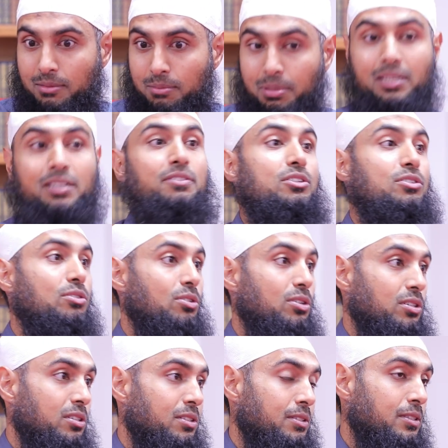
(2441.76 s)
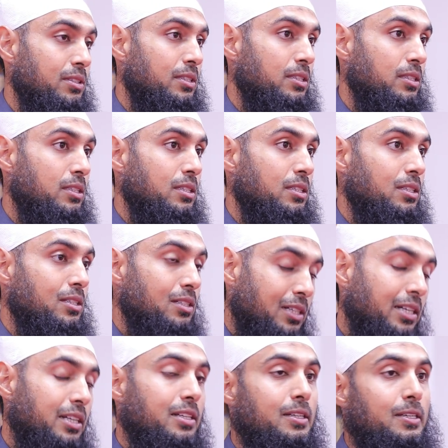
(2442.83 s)
Believe it or not.
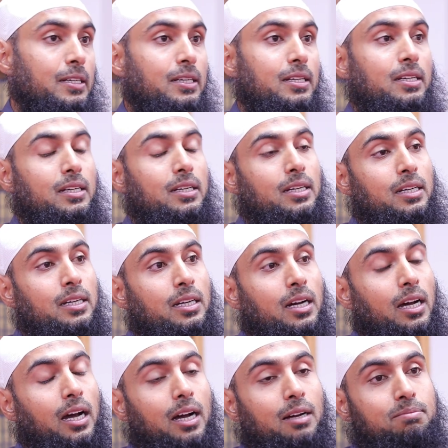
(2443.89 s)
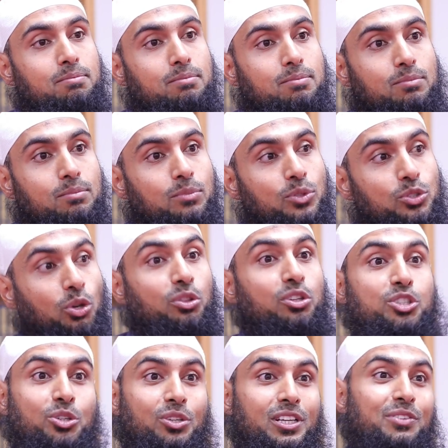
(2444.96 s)
Right? So
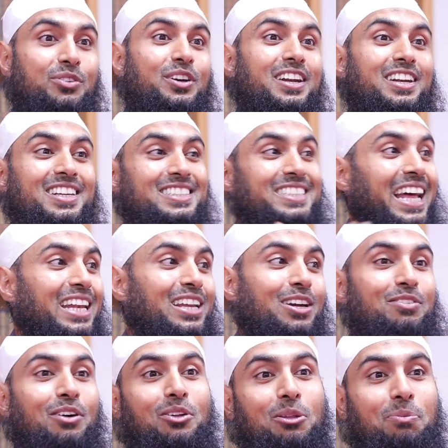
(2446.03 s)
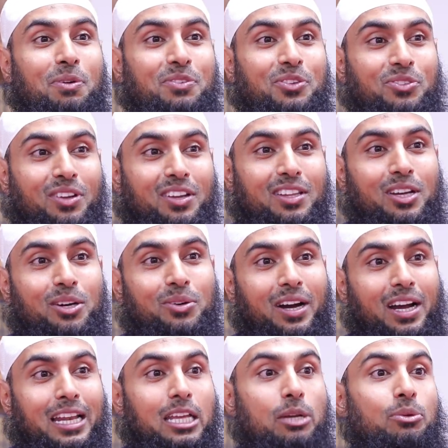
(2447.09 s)
this should give you an understanding of how the Prophet sallallahu
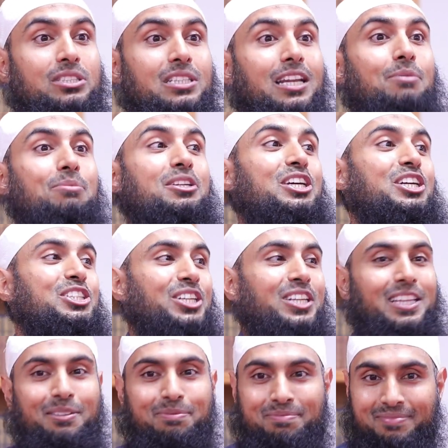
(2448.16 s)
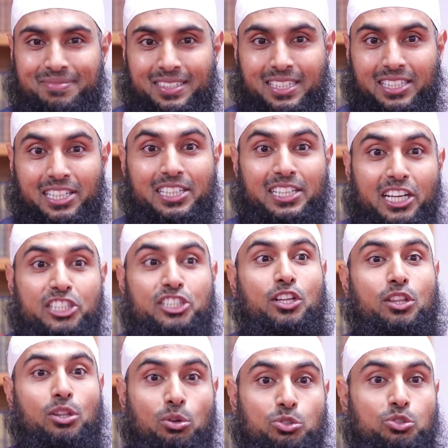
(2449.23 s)
alayhi wasallam nurtured them. He
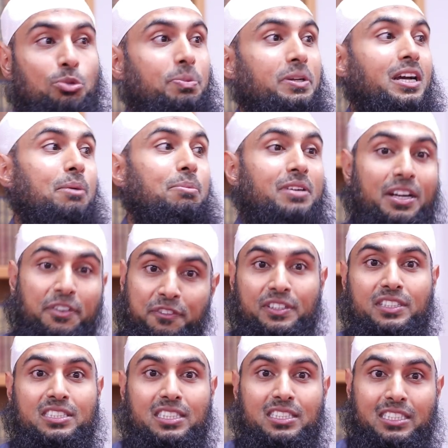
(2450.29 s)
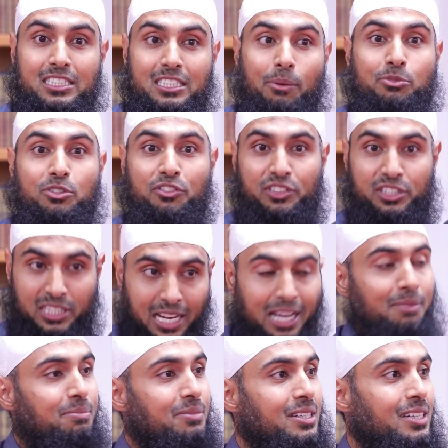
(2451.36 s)
nurtured those to become references in terms of
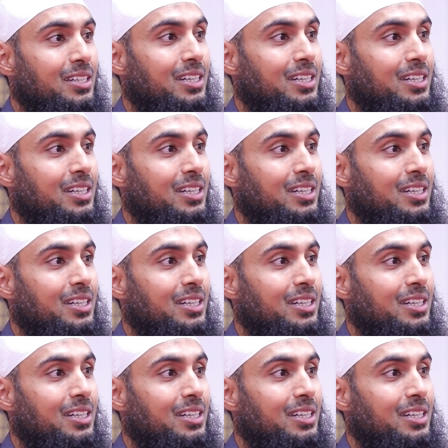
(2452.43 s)
Islam,